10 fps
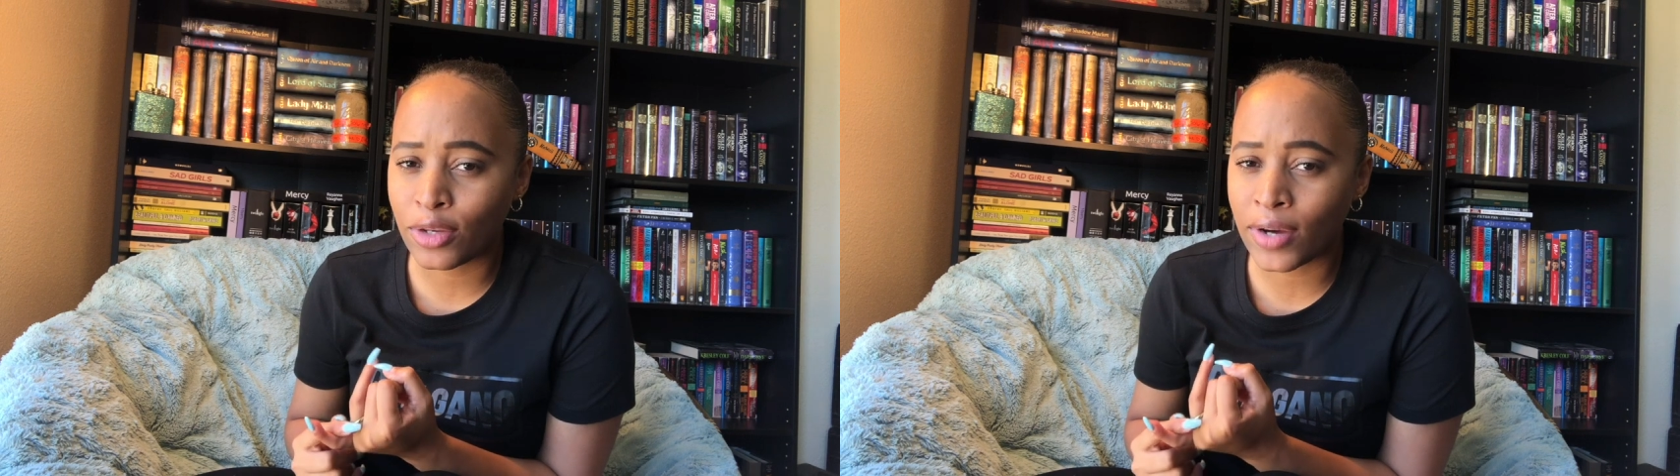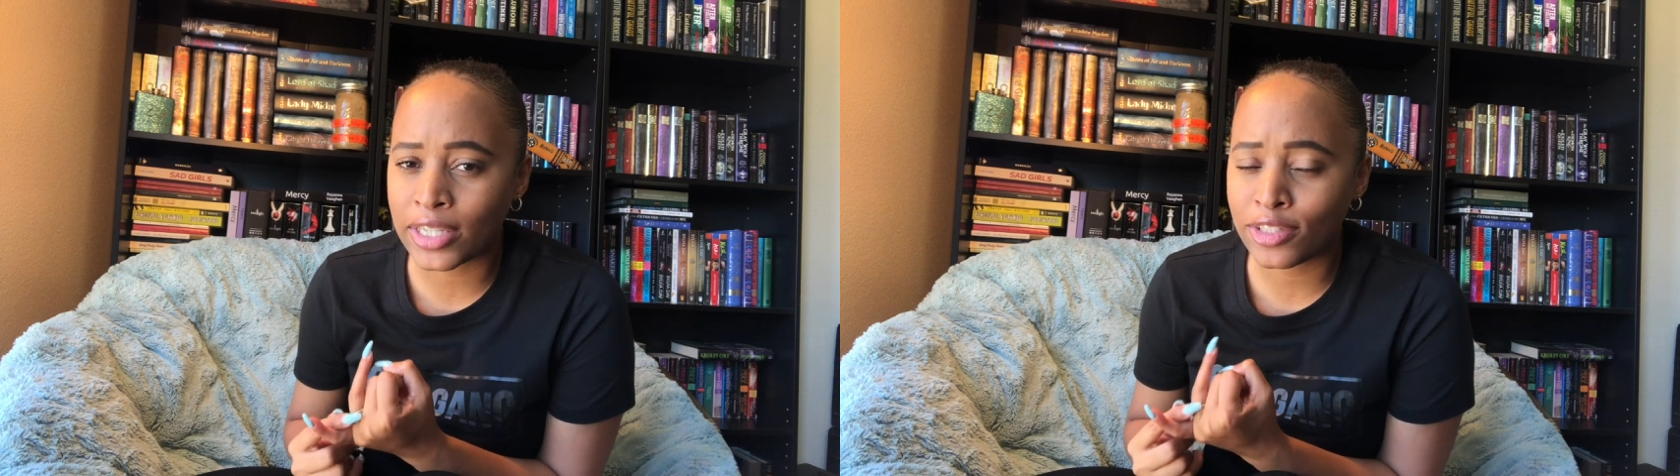
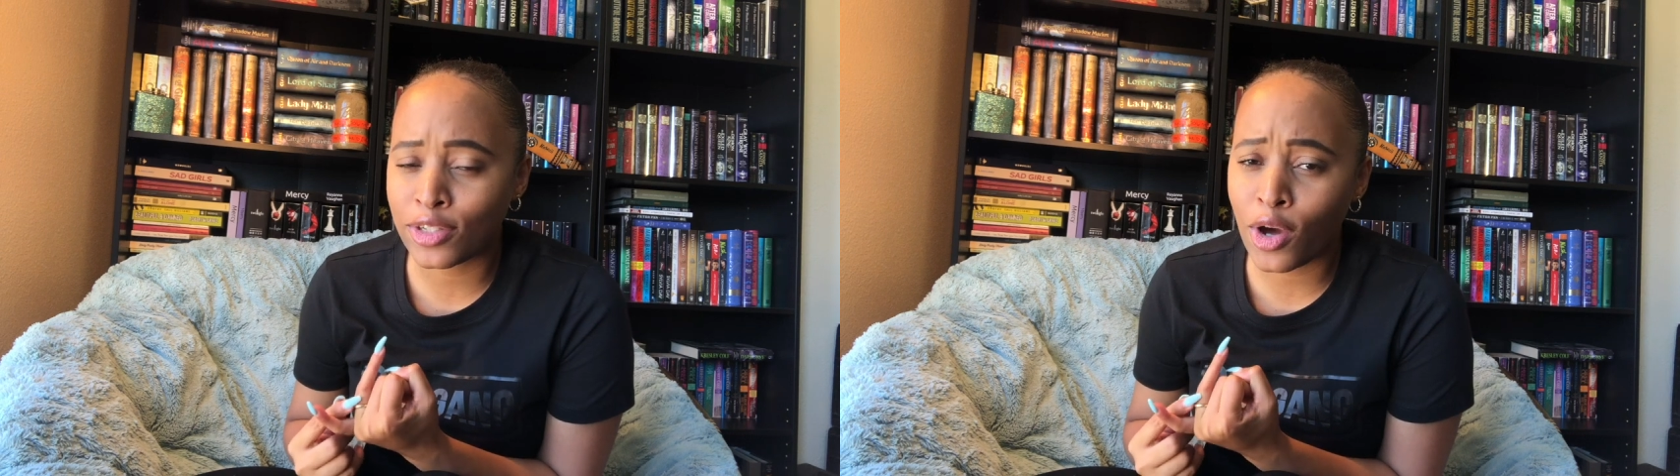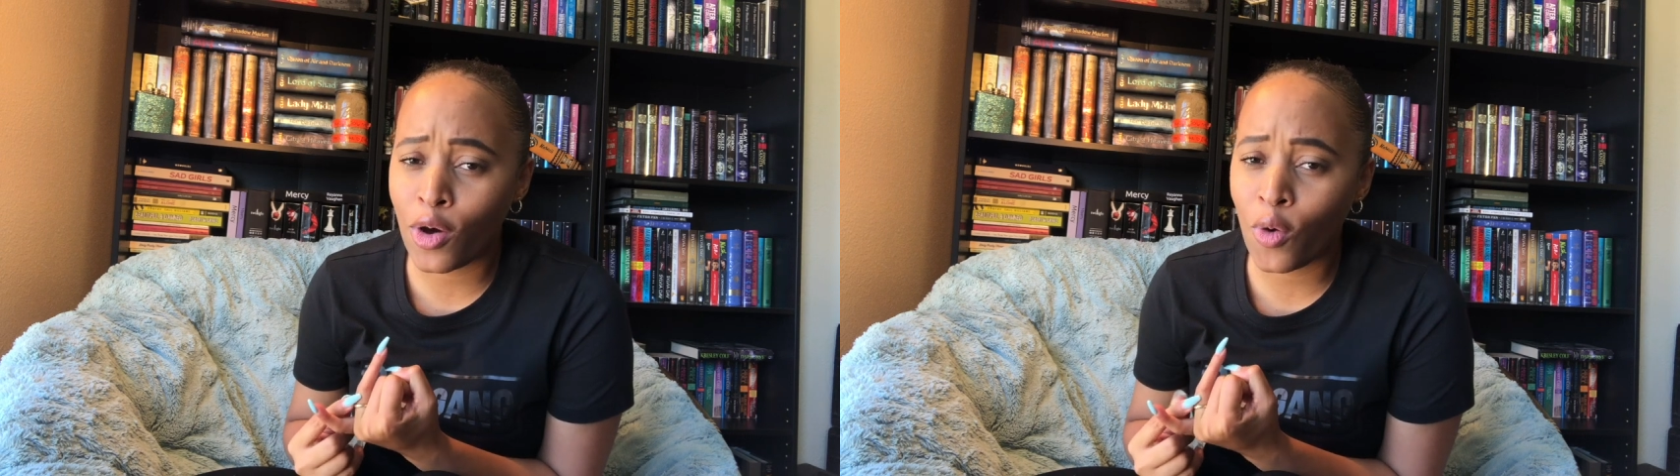you guys
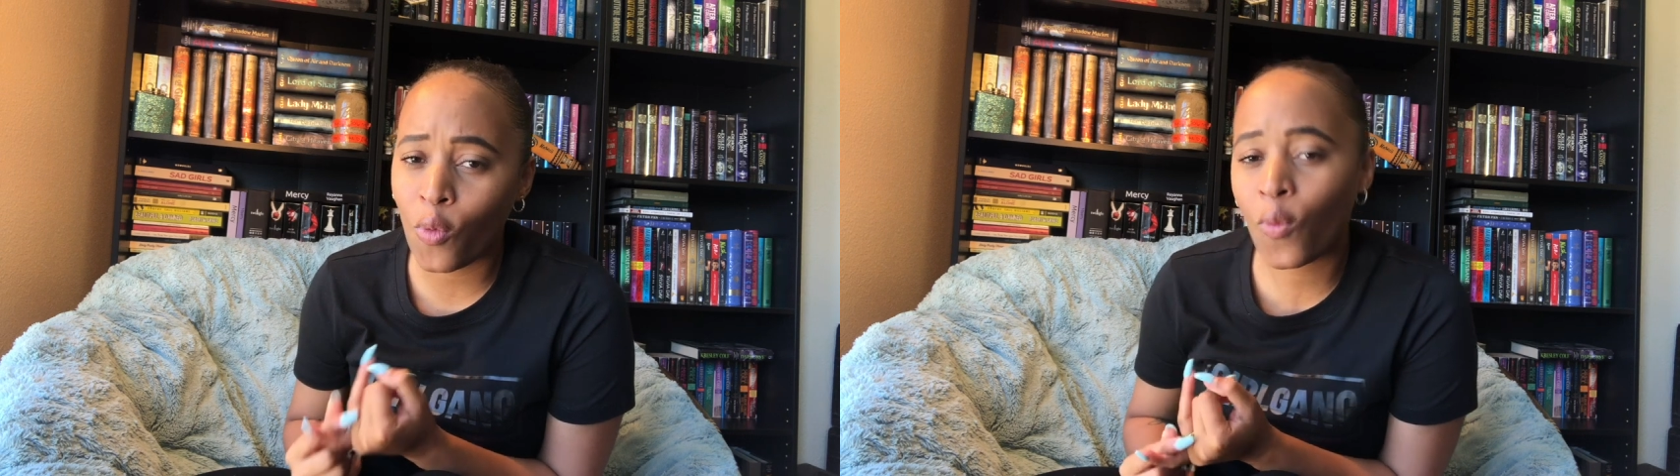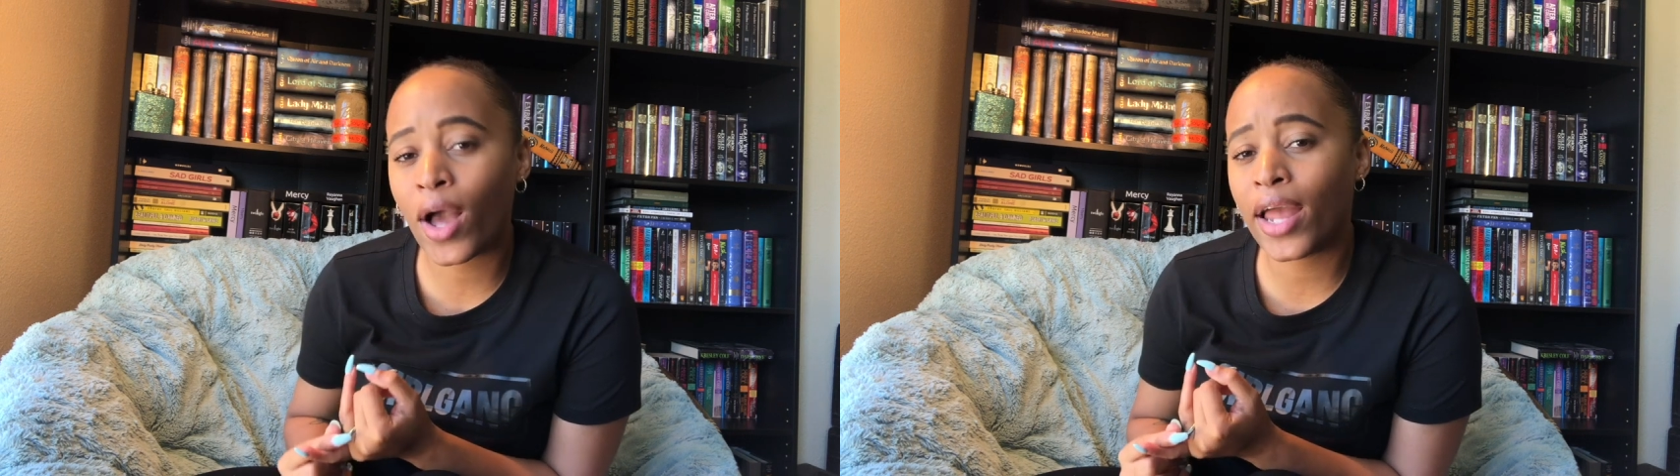know
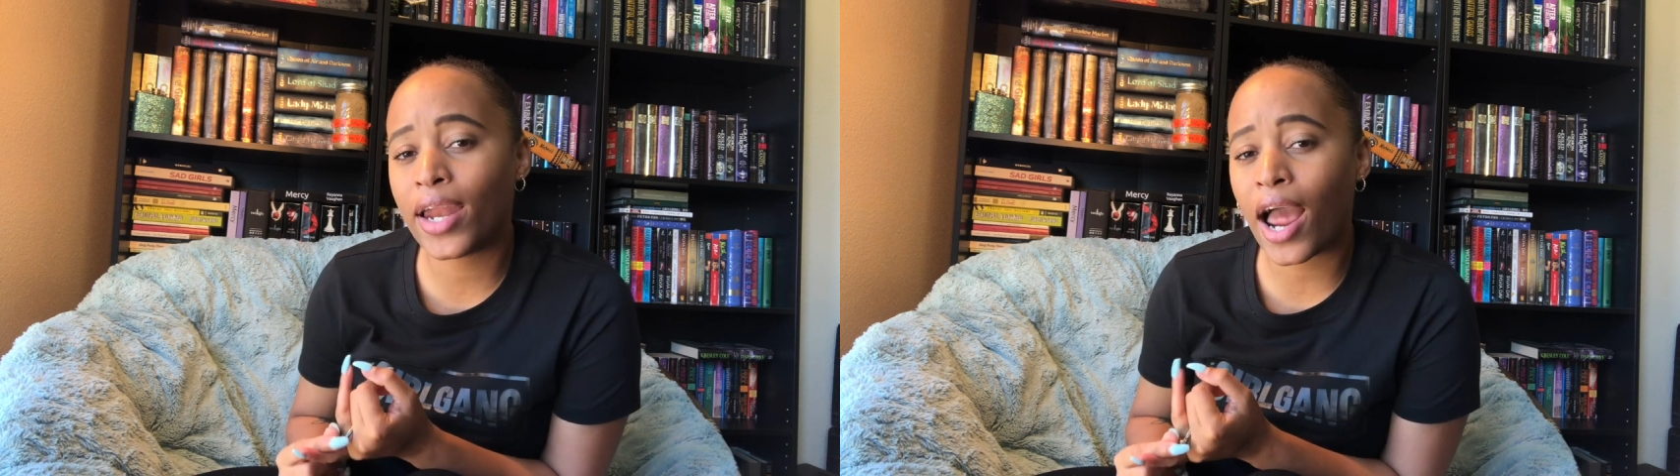what